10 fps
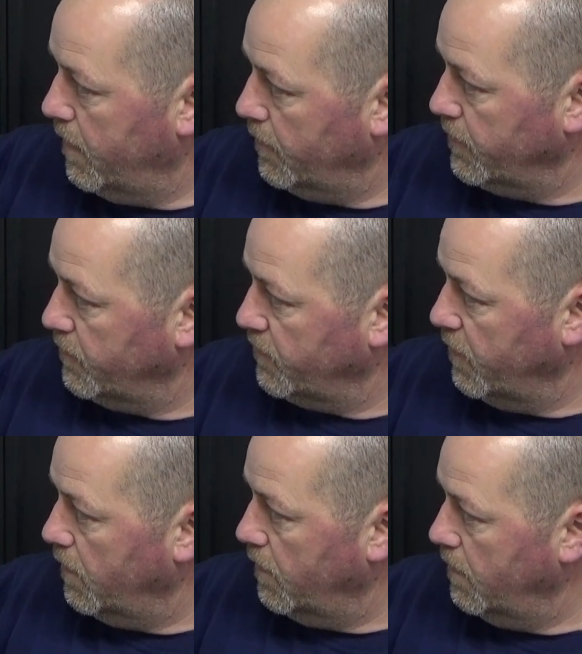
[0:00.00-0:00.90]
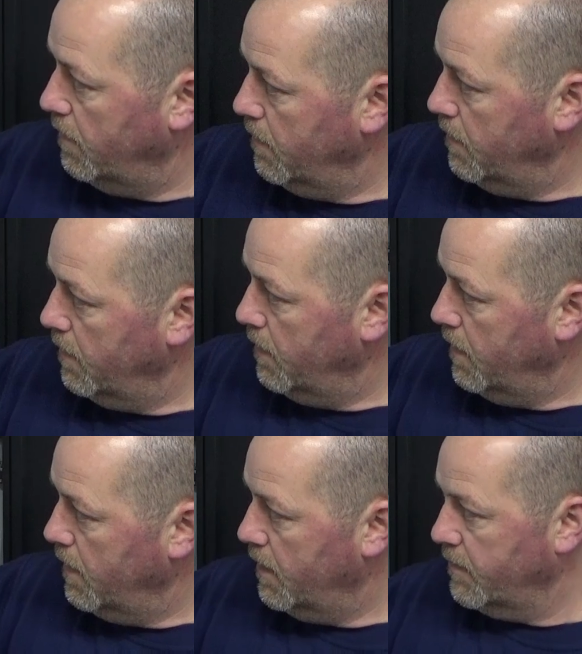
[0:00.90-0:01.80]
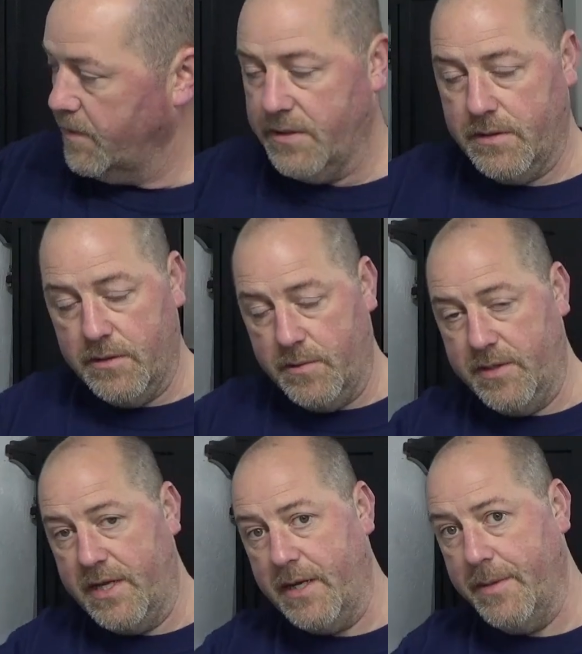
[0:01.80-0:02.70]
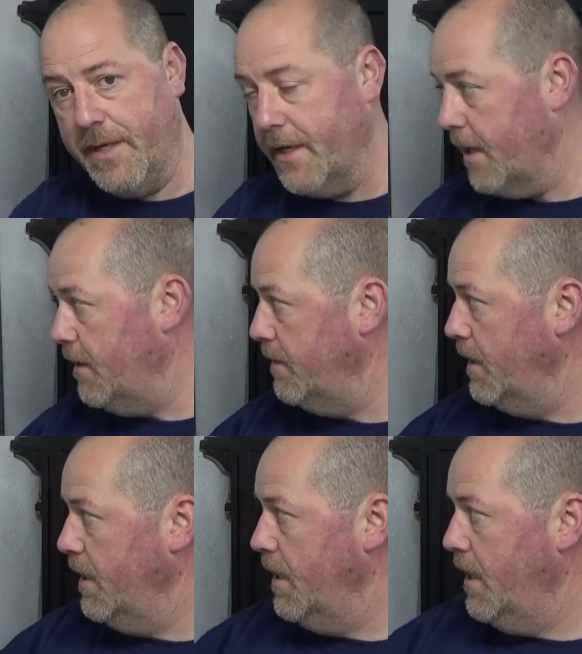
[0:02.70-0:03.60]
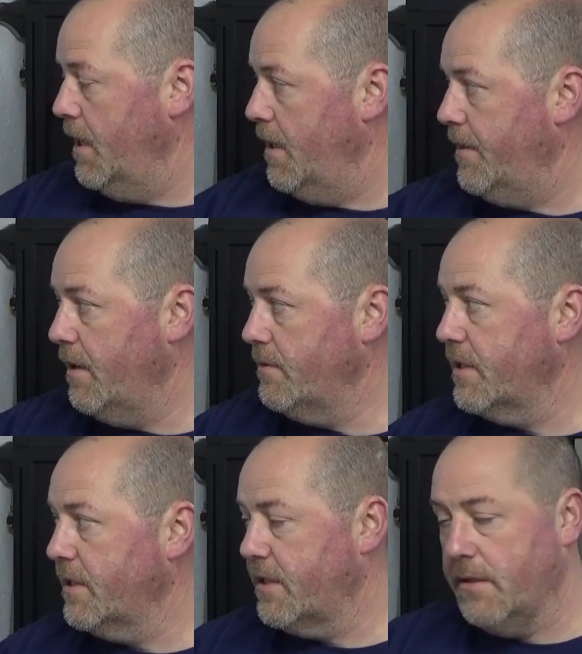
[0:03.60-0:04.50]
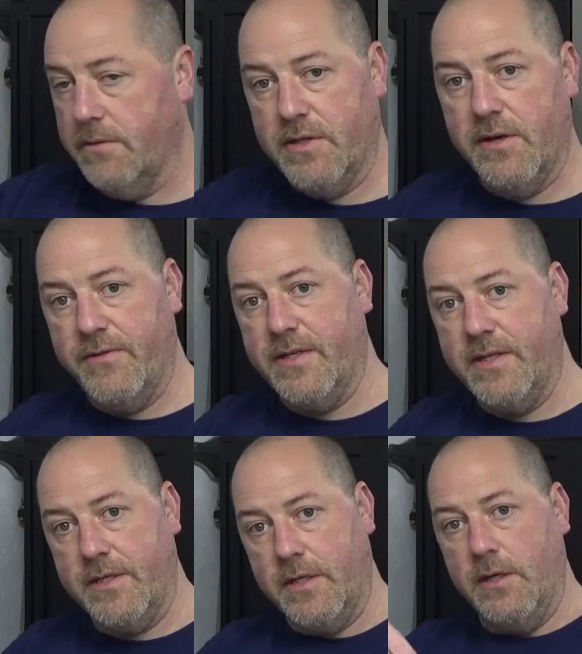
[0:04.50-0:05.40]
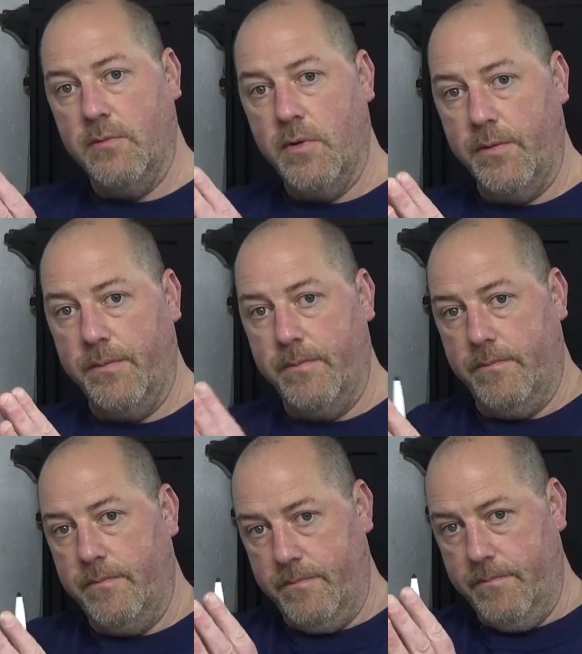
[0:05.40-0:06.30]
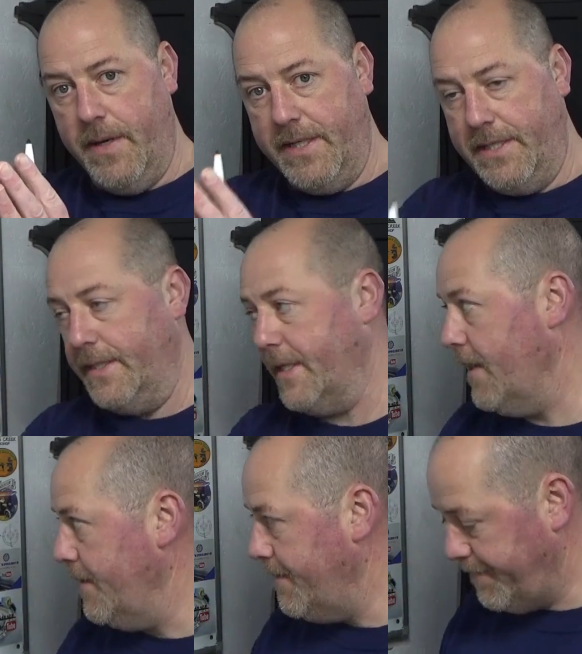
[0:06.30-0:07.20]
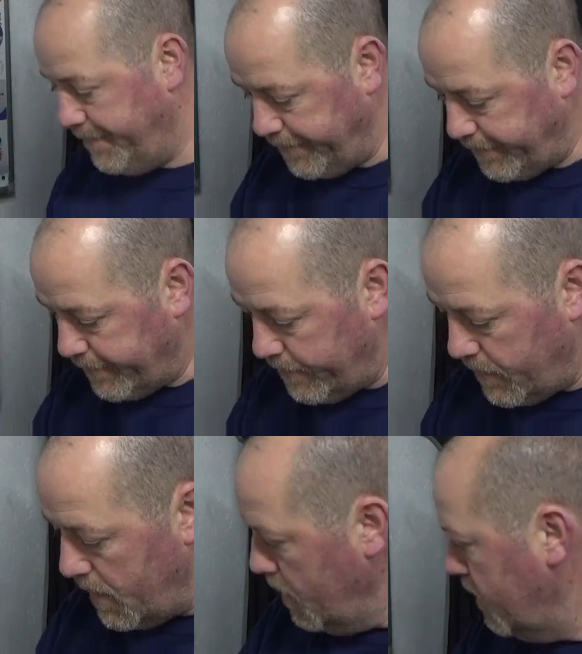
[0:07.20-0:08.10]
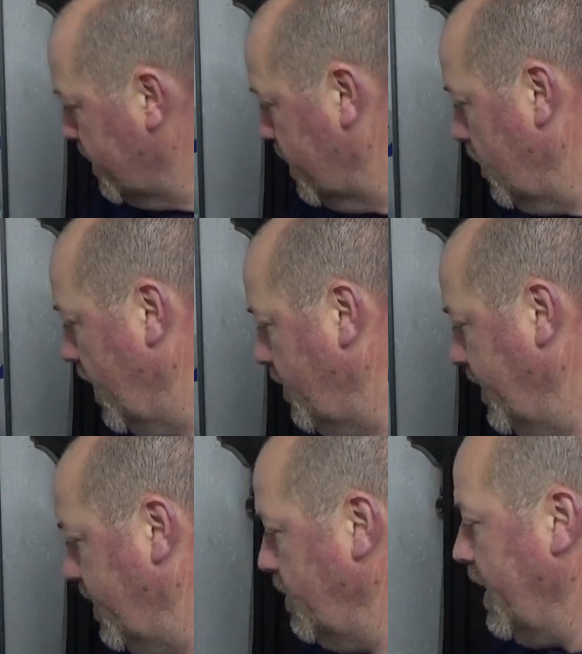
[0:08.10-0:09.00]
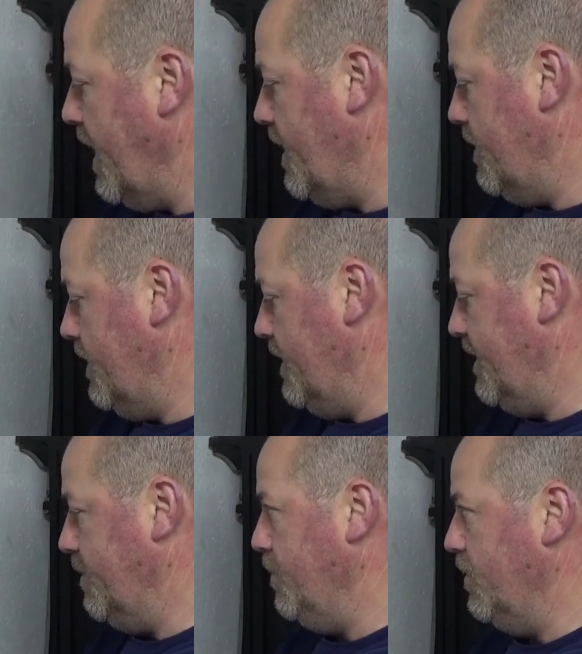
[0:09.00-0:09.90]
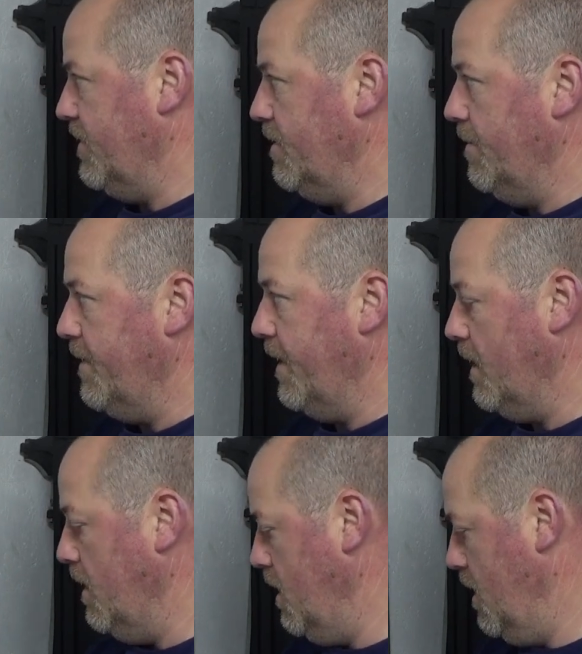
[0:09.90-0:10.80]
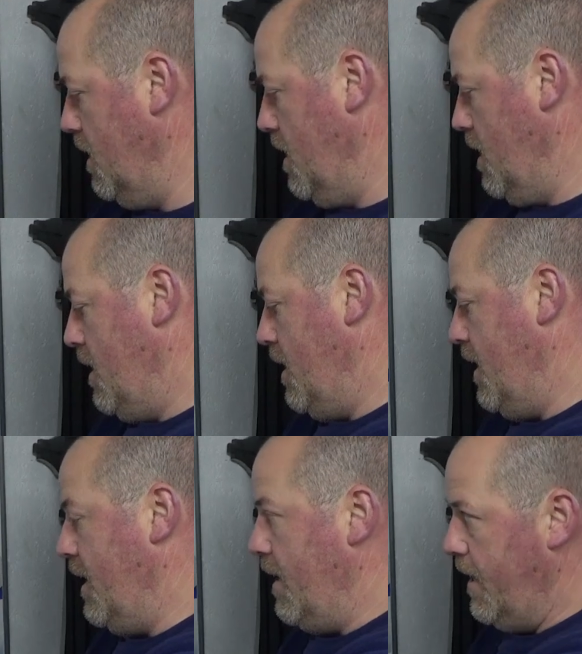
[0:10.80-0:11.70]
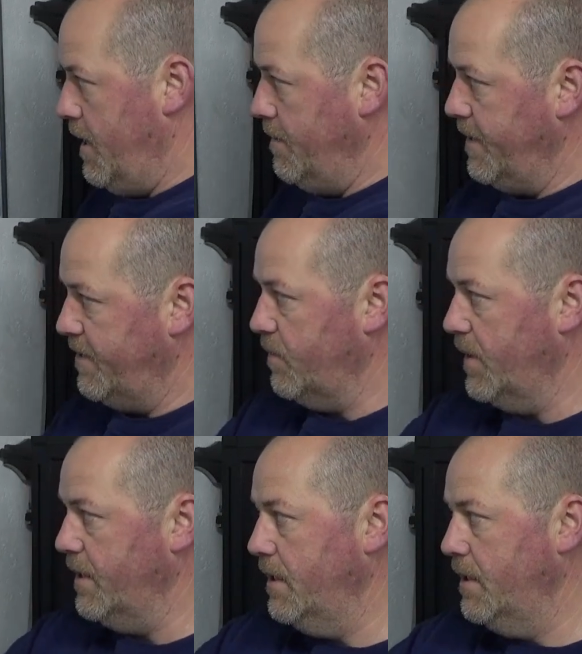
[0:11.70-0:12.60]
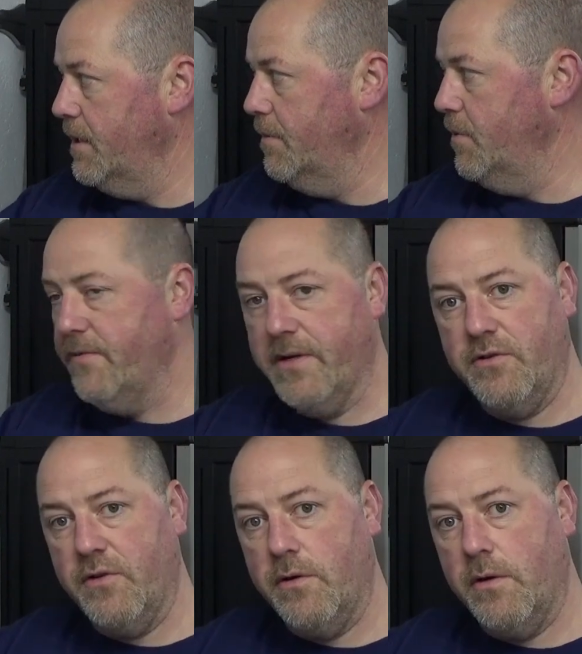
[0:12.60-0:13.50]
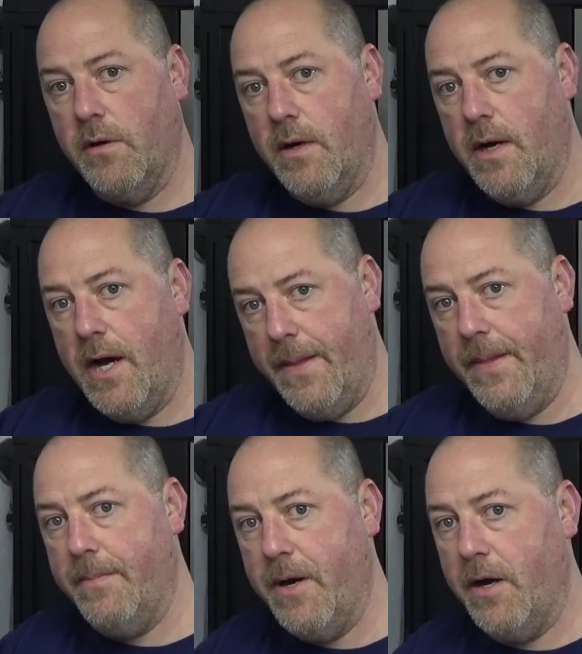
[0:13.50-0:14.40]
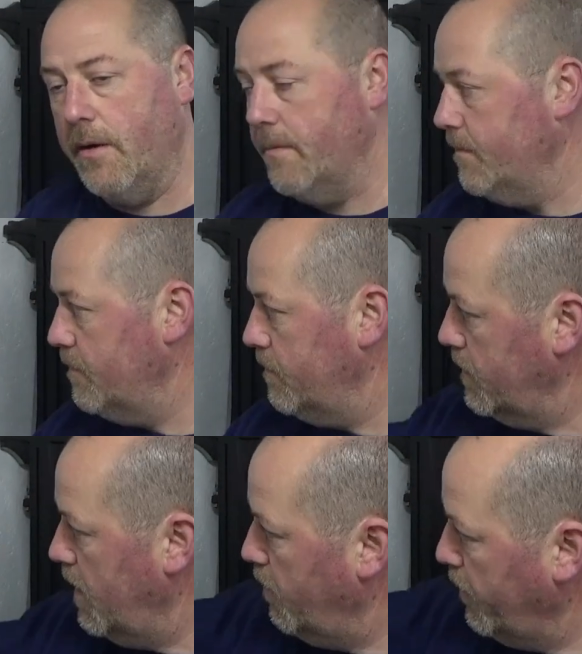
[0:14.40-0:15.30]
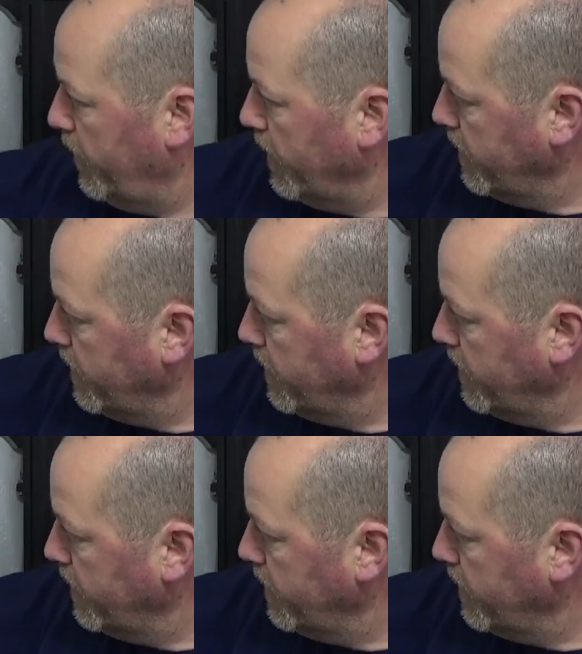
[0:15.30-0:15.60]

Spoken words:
on your jaw, as we said a minute ago, those are the two surfaces that you want mated together. So the way we do that is to put something in between the moving jaw and the part, and what I